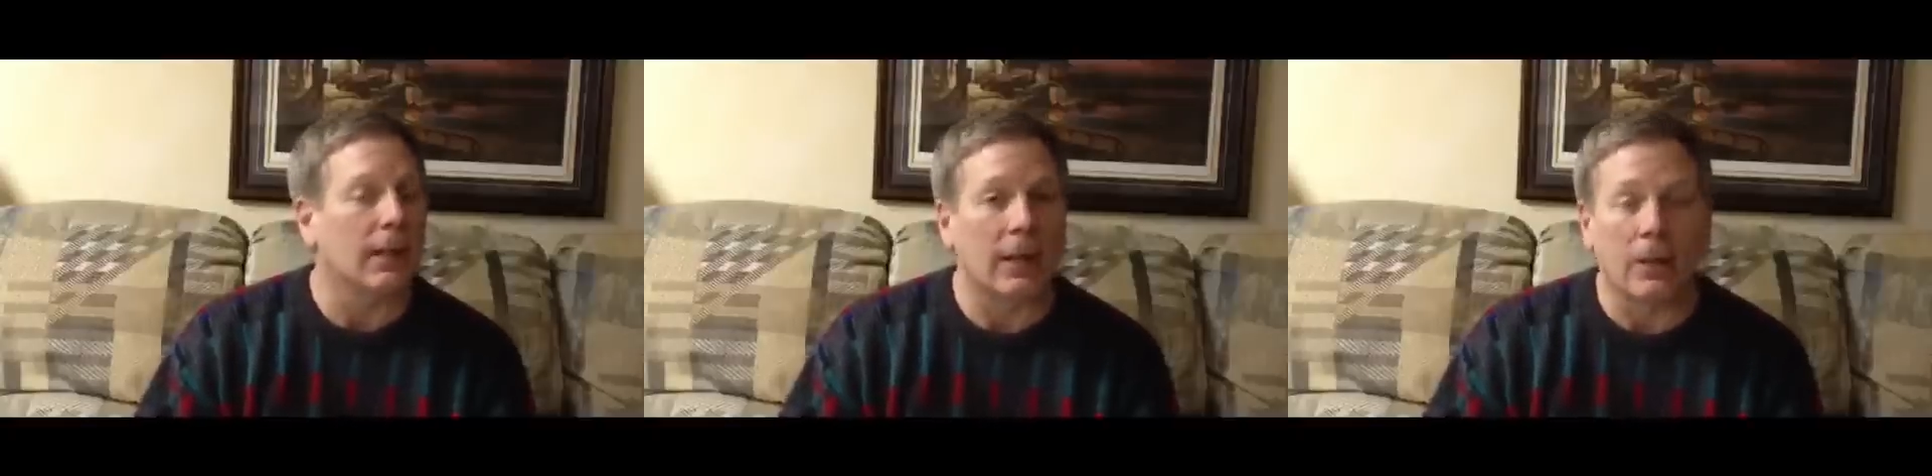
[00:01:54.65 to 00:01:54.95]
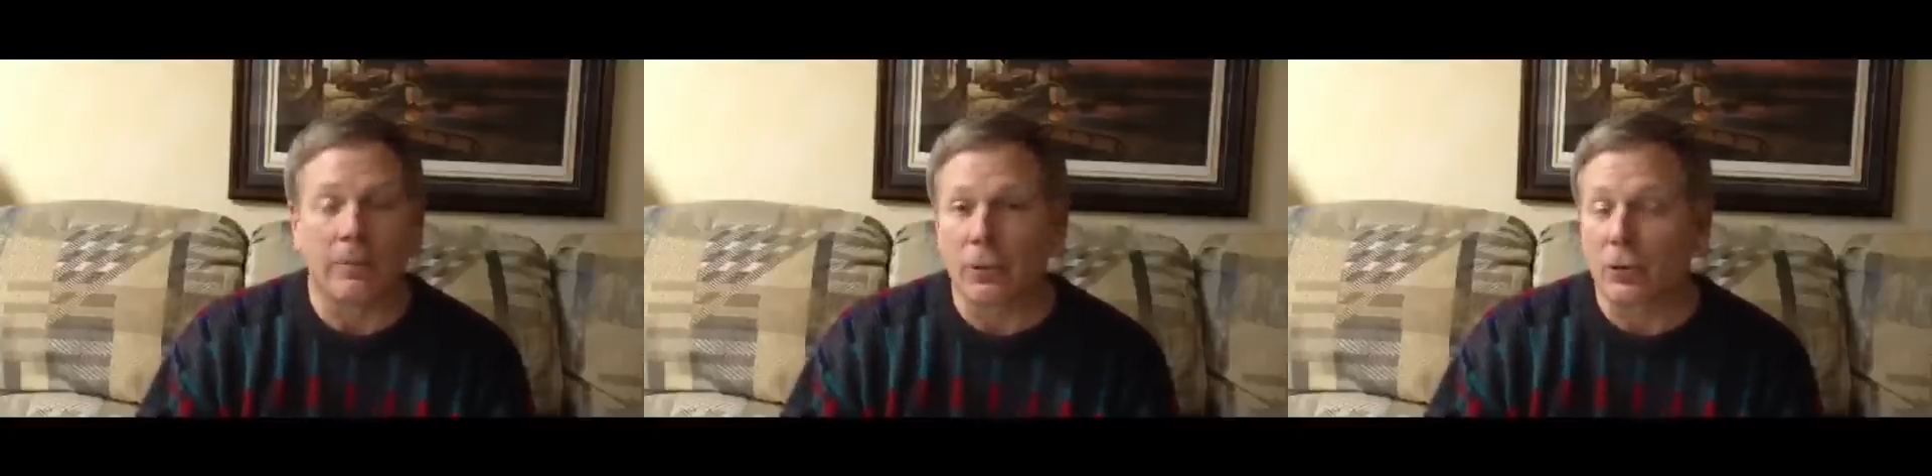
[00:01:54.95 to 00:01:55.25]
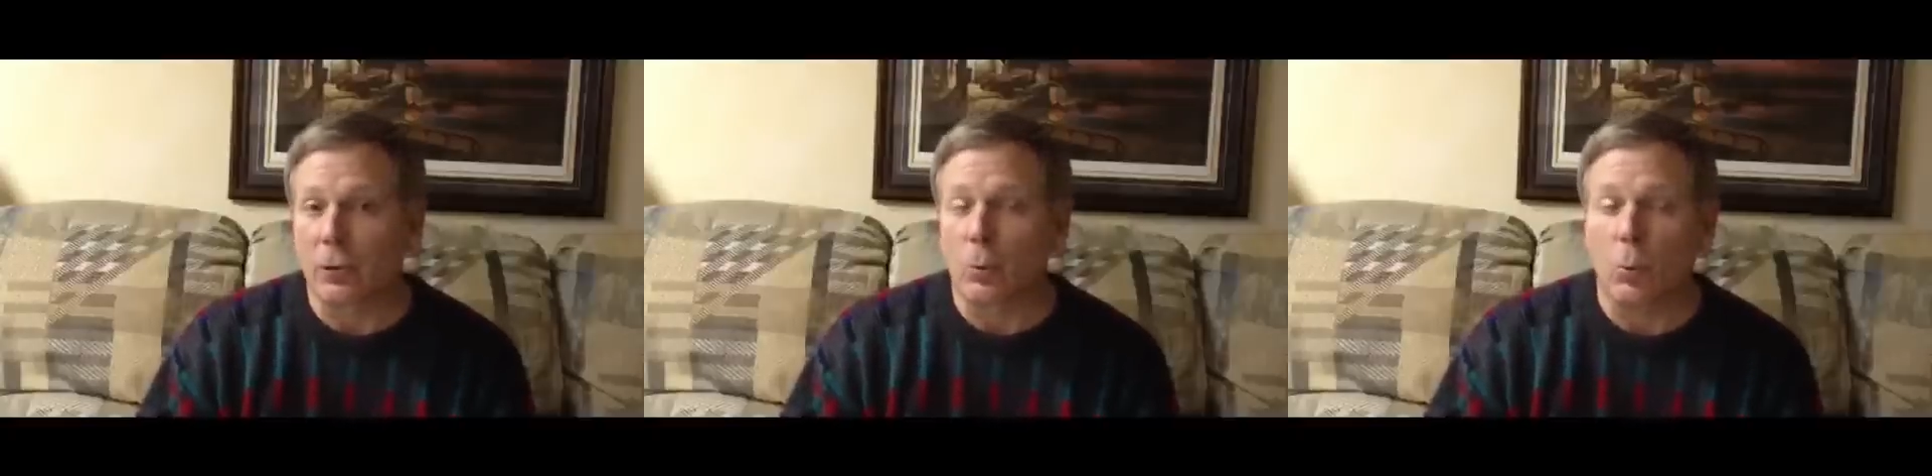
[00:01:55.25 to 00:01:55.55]
and never
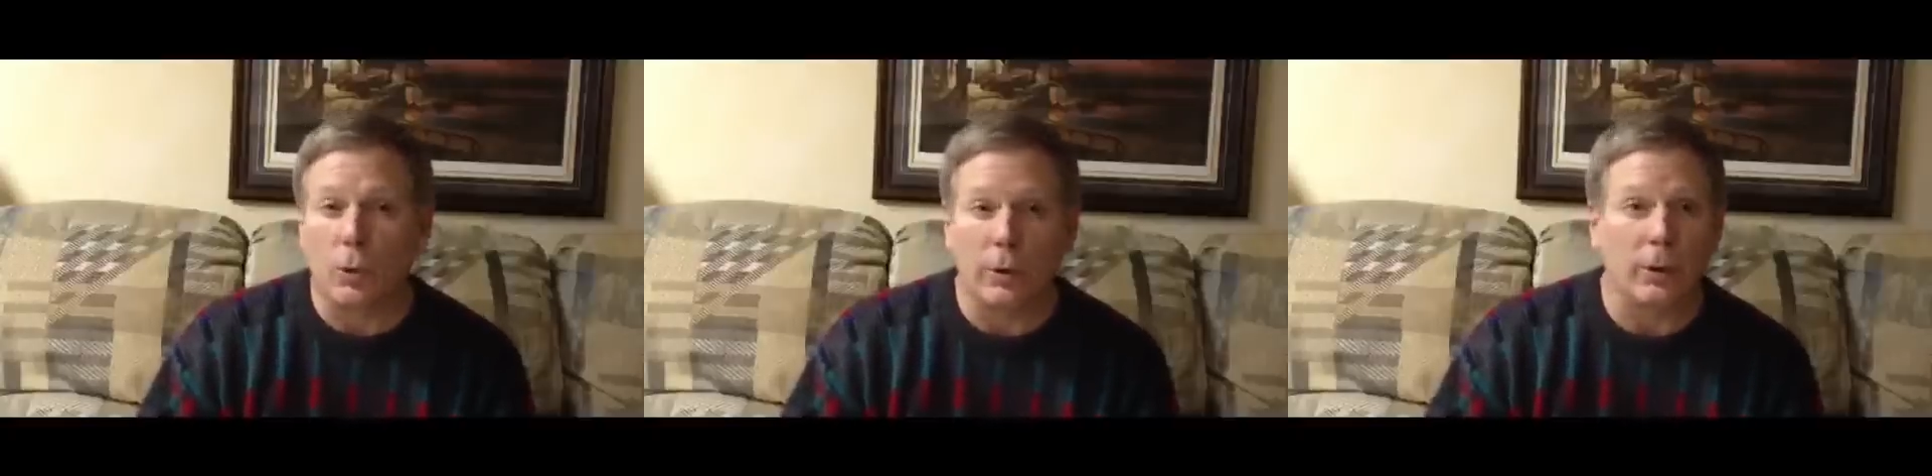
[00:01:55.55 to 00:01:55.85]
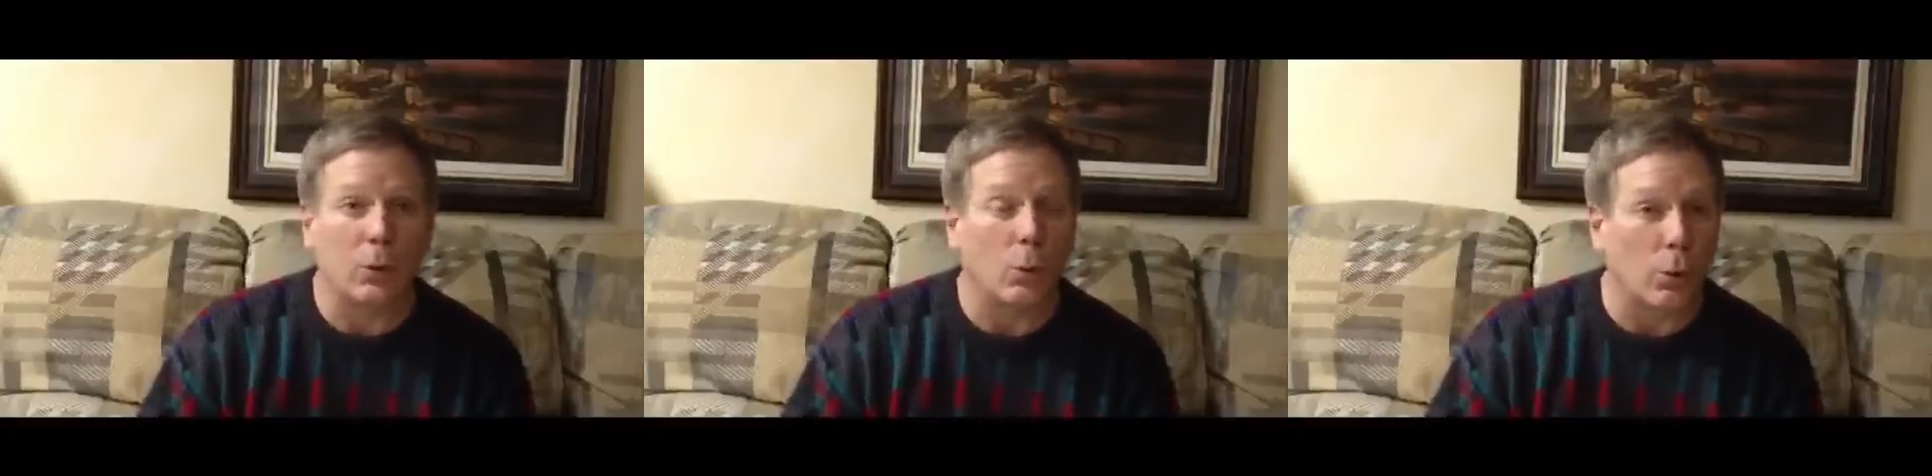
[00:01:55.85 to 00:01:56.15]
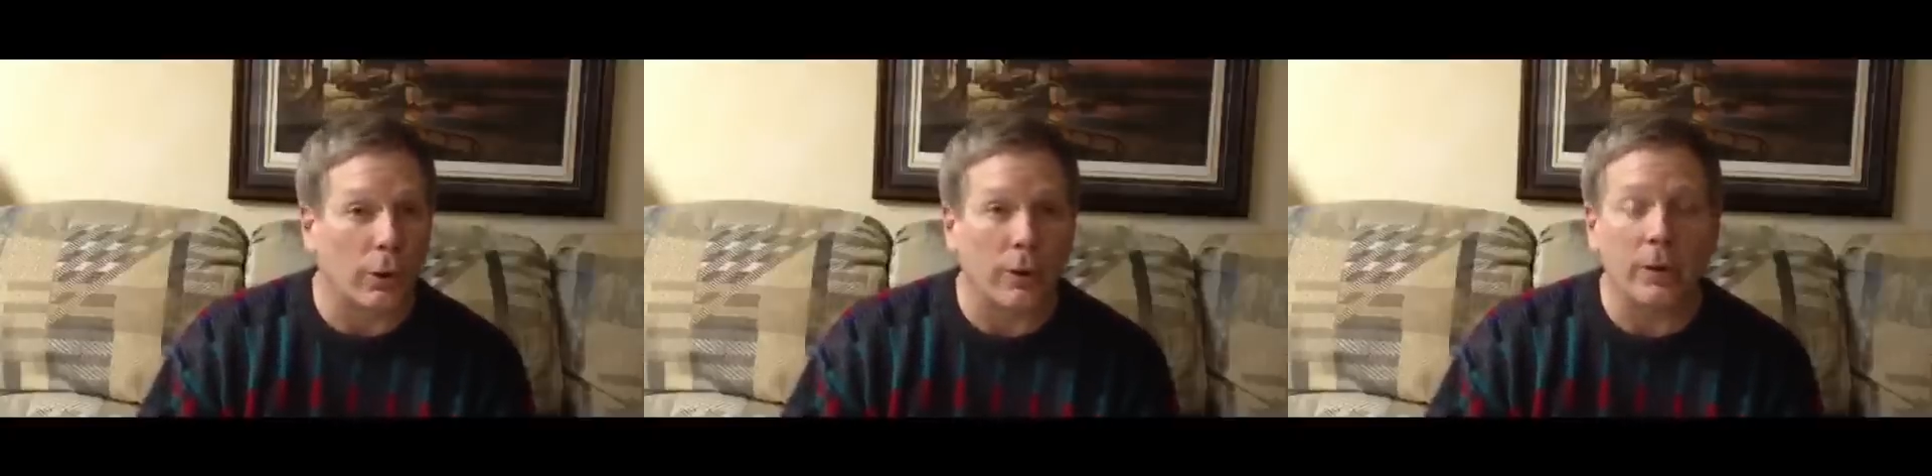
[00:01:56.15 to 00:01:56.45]
took one
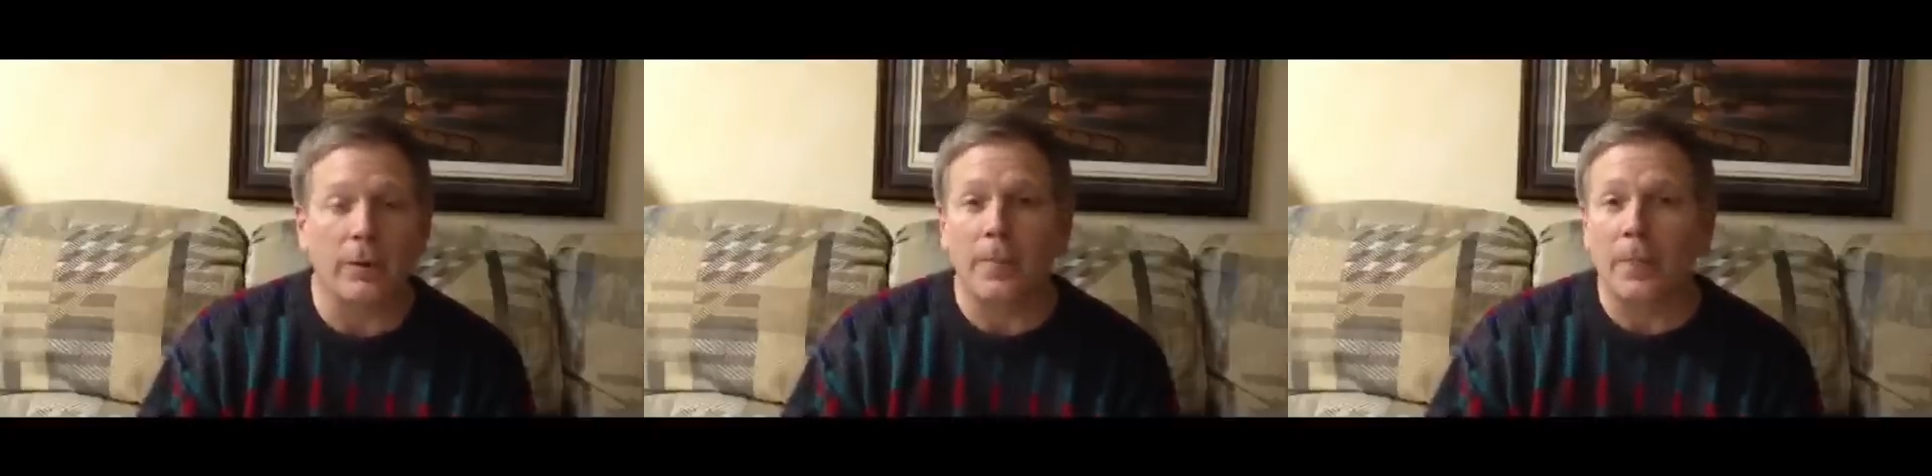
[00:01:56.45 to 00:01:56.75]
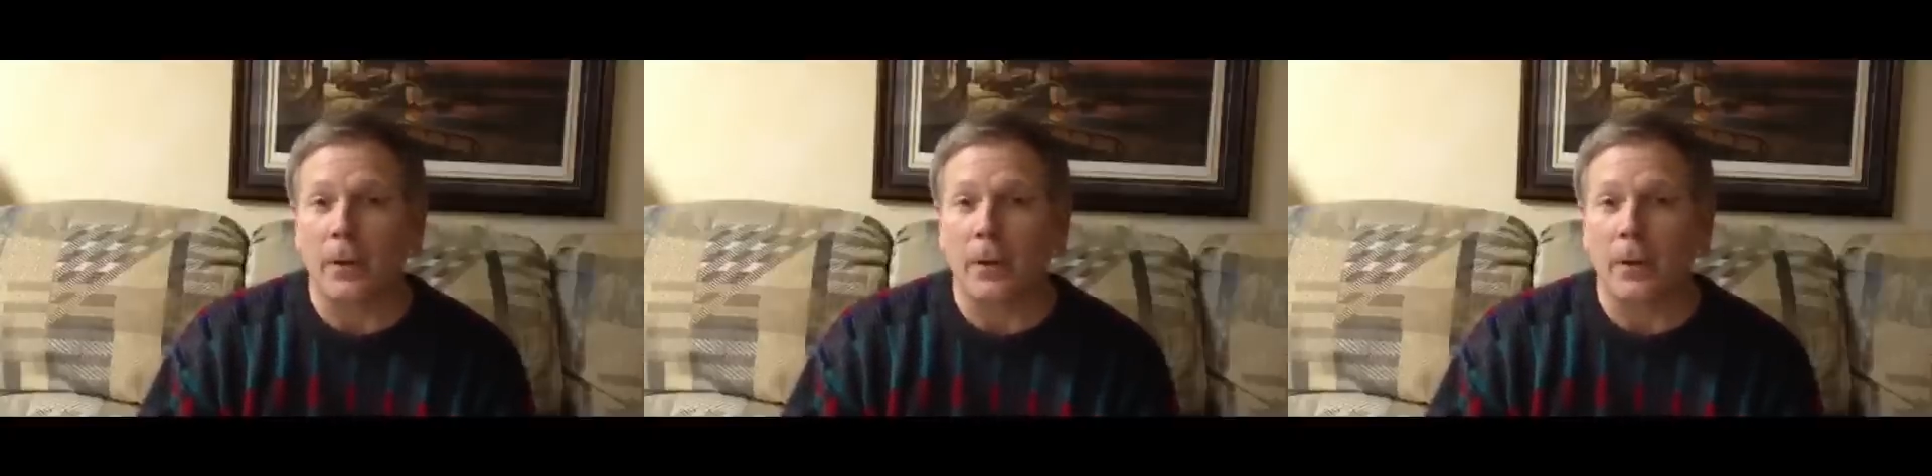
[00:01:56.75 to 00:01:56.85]
word